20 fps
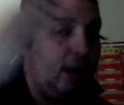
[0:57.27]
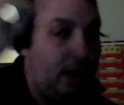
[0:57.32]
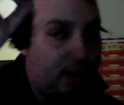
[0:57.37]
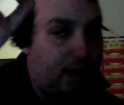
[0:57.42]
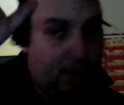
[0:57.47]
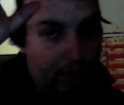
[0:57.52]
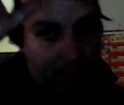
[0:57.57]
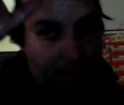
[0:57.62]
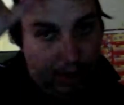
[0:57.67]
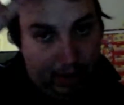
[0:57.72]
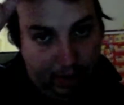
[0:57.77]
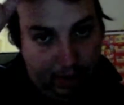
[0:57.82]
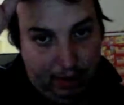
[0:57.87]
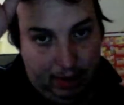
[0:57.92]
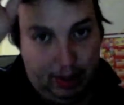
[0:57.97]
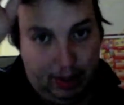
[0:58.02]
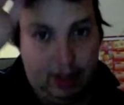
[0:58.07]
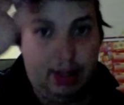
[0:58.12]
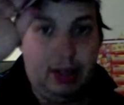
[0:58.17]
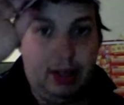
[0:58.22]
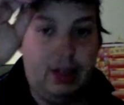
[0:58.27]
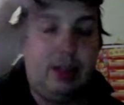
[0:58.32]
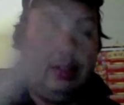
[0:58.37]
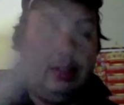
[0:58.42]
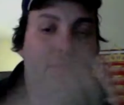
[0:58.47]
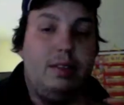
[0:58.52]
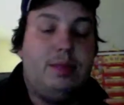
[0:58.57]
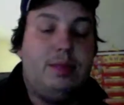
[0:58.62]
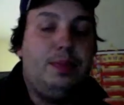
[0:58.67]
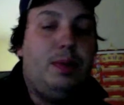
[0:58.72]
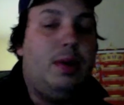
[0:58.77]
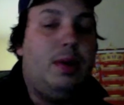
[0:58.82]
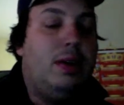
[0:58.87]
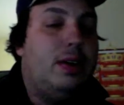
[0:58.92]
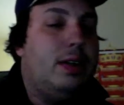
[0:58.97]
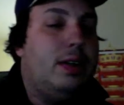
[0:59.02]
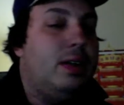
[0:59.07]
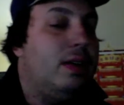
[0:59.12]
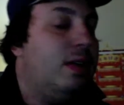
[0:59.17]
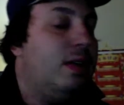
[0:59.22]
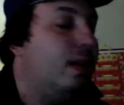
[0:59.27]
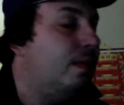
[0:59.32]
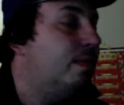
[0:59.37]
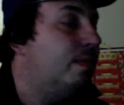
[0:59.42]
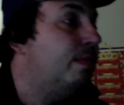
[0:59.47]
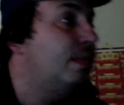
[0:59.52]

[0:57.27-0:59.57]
and in this part here,